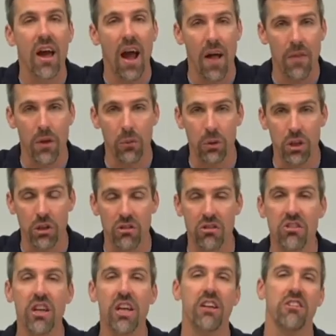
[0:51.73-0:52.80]
And then what you
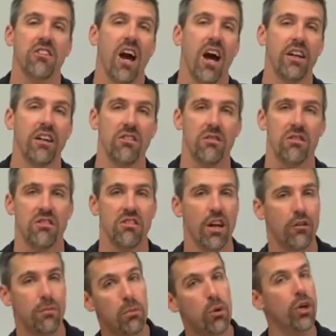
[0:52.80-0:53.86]
see is the idea is
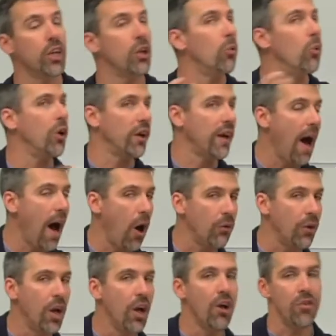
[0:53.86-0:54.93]
instead of putting the work
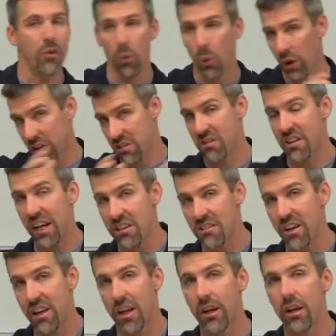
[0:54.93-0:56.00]
out, the work stays
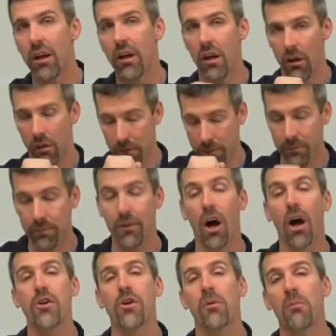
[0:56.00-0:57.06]
in
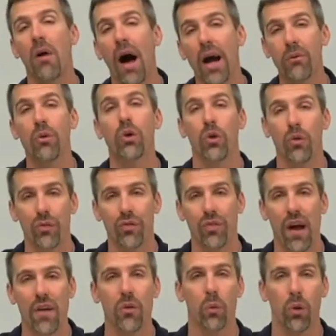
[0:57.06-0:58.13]
under my roof
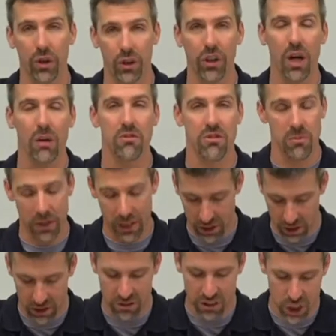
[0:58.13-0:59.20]
and the worker comes to me and
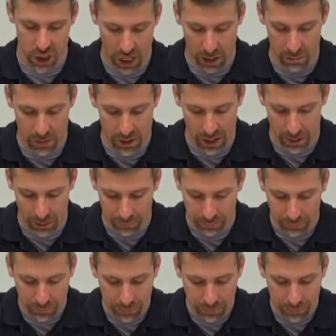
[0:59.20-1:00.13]
does the job there.